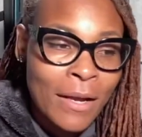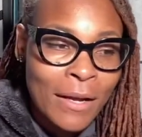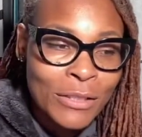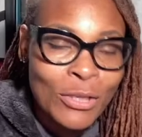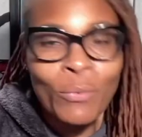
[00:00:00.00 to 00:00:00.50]

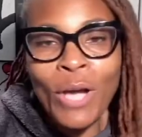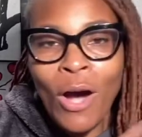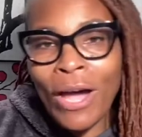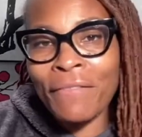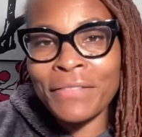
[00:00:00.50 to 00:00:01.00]
you know, we
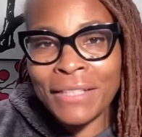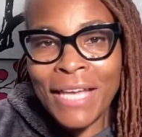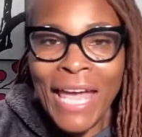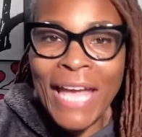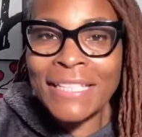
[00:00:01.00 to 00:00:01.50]
all have to
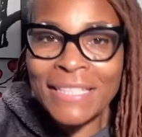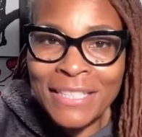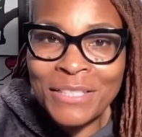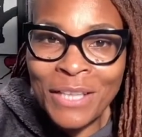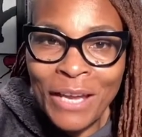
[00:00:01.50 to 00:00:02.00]
exit
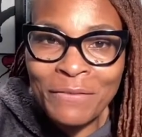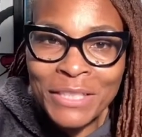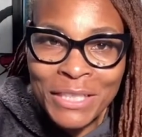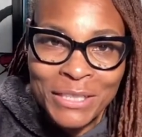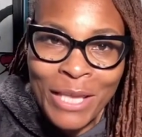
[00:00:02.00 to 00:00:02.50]
this life to
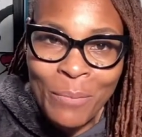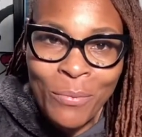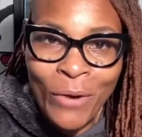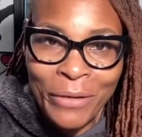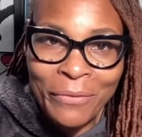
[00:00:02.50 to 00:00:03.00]
get to that
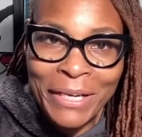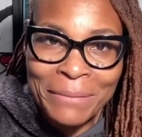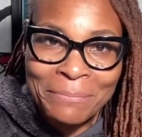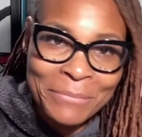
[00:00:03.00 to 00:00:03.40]
point, right?